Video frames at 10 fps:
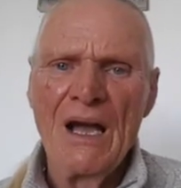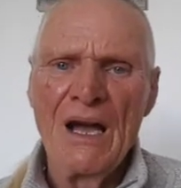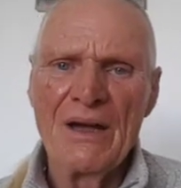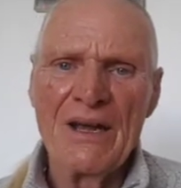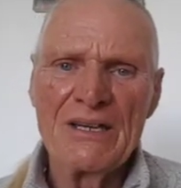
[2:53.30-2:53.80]

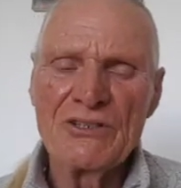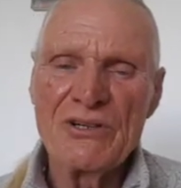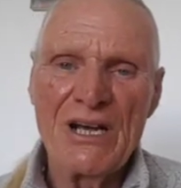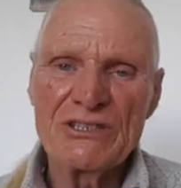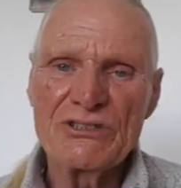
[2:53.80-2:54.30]
and I
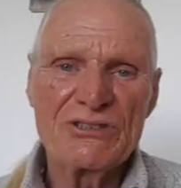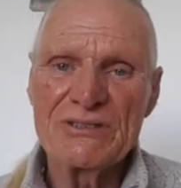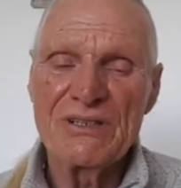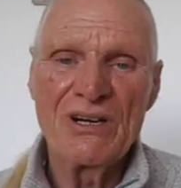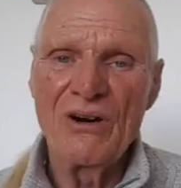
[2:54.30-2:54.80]
crashed
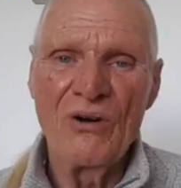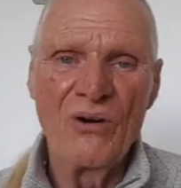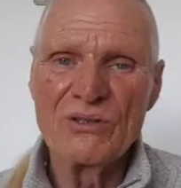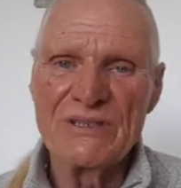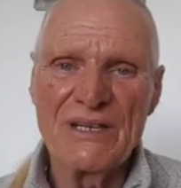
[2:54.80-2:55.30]

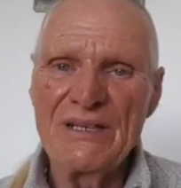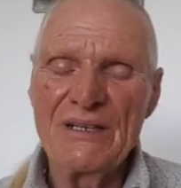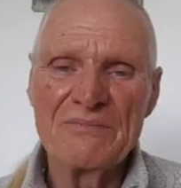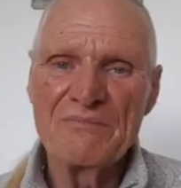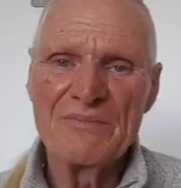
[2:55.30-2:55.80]
all day.
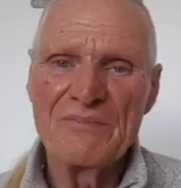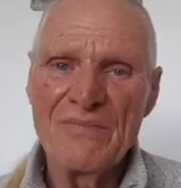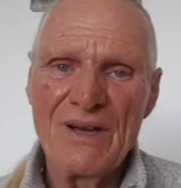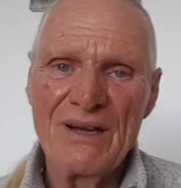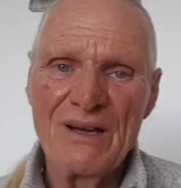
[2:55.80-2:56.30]

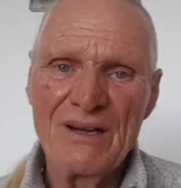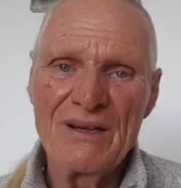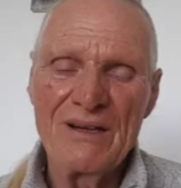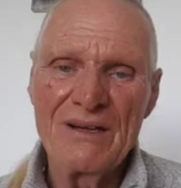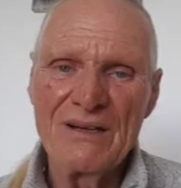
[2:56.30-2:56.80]

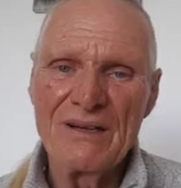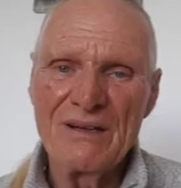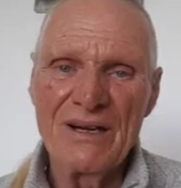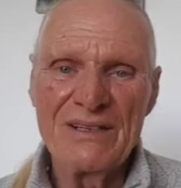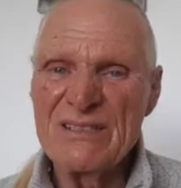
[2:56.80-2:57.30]
I
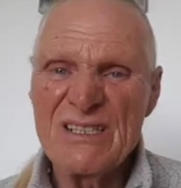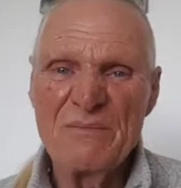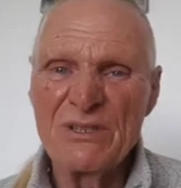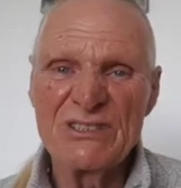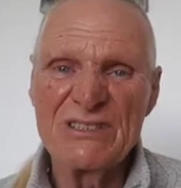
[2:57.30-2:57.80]
didn't see
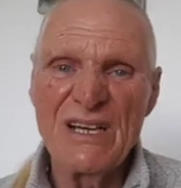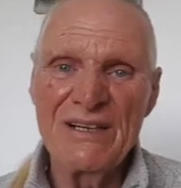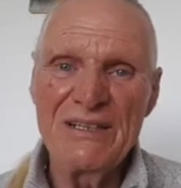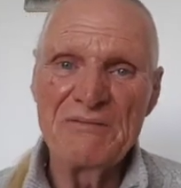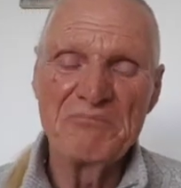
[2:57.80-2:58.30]
much of
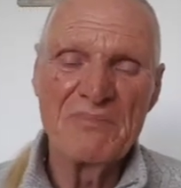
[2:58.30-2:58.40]
Danny.